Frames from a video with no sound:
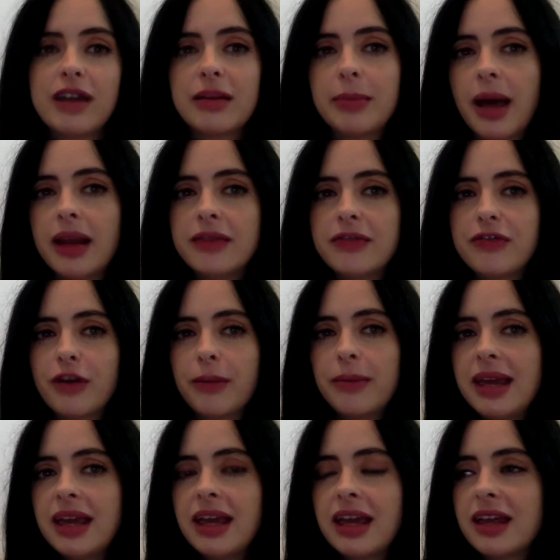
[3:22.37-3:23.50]
But for
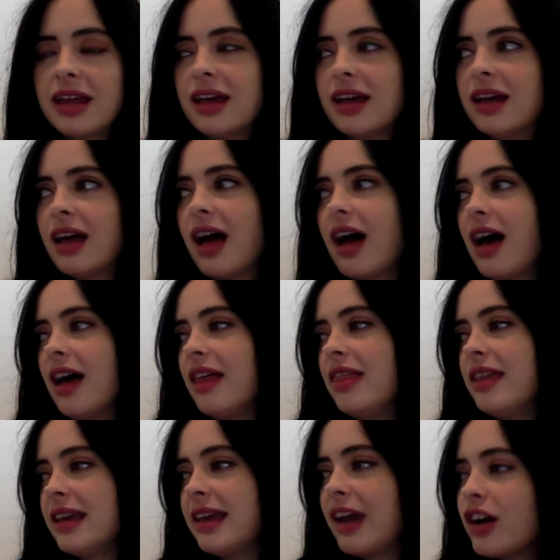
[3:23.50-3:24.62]
me, the
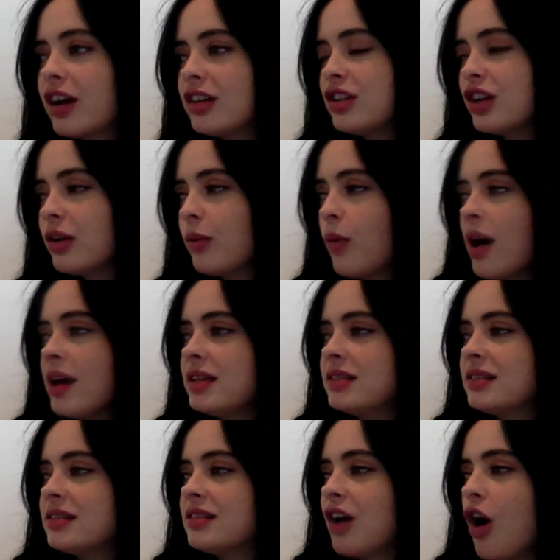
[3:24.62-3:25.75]
character
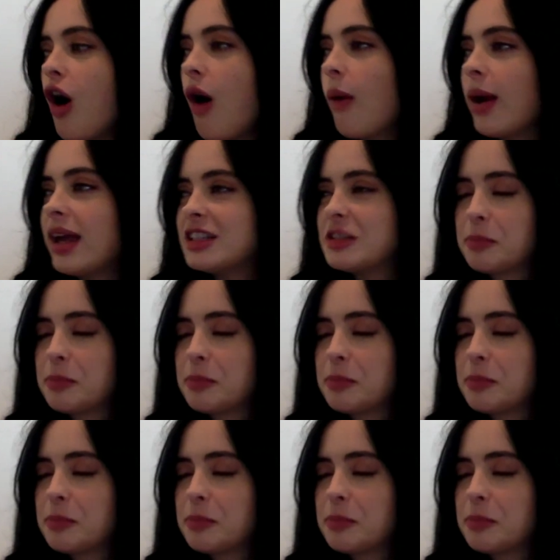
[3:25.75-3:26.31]
was always